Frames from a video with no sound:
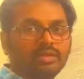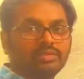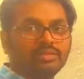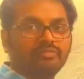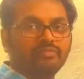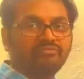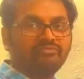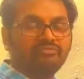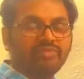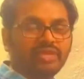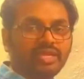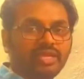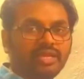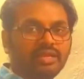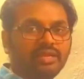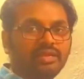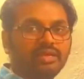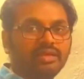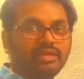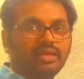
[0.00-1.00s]
the
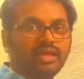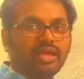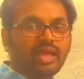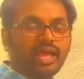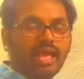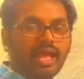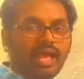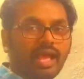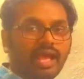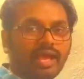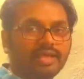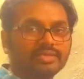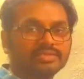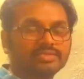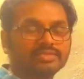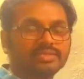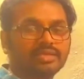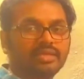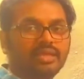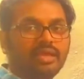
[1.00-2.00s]
field
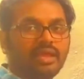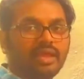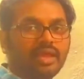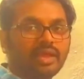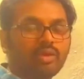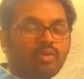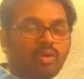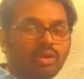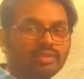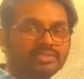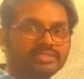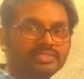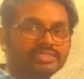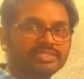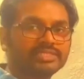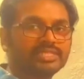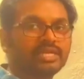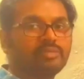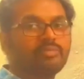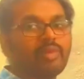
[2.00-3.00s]
has a
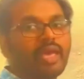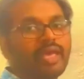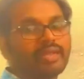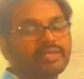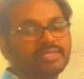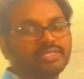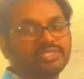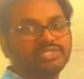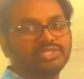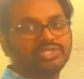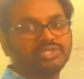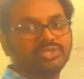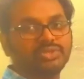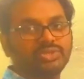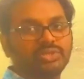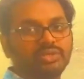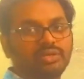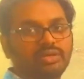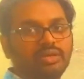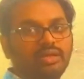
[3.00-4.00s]
constant
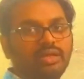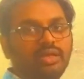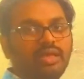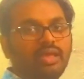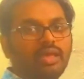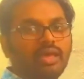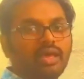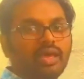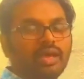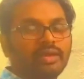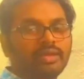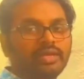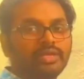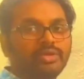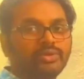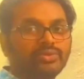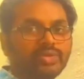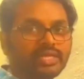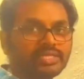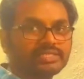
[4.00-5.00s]
magnitude and a
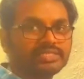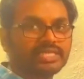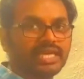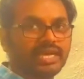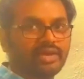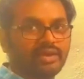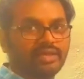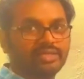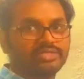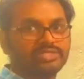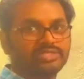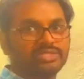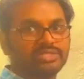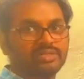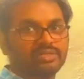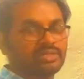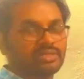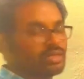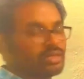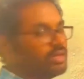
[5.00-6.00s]
unique
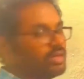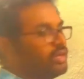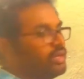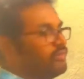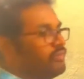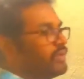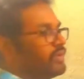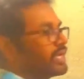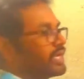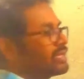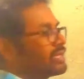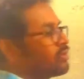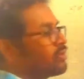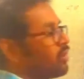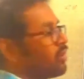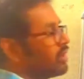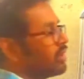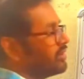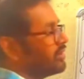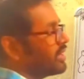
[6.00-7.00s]
direction. We can
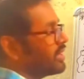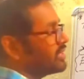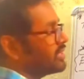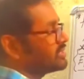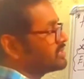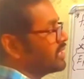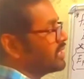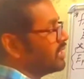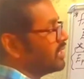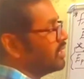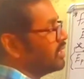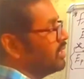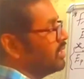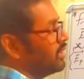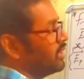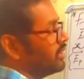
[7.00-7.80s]
call it as a